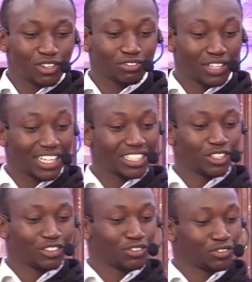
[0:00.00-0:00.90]
have heard,
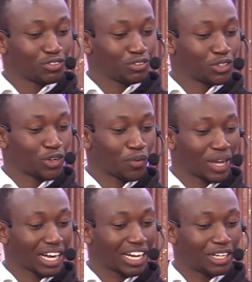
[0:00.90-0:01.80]
you're
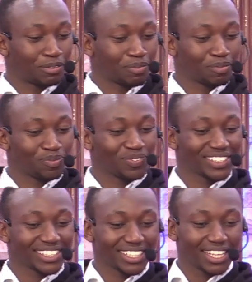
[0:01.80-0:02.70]
welcome.
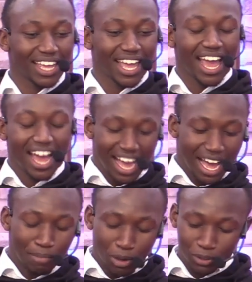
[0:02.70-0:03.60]

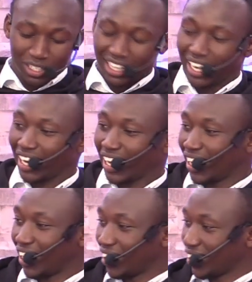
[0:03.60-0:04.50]
About
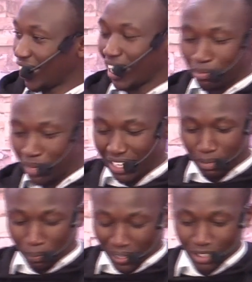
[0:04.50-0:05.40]
the, let me
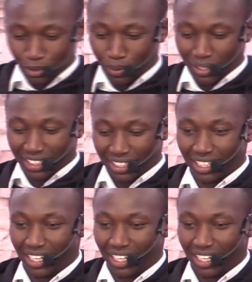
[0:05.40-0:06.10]
repeat what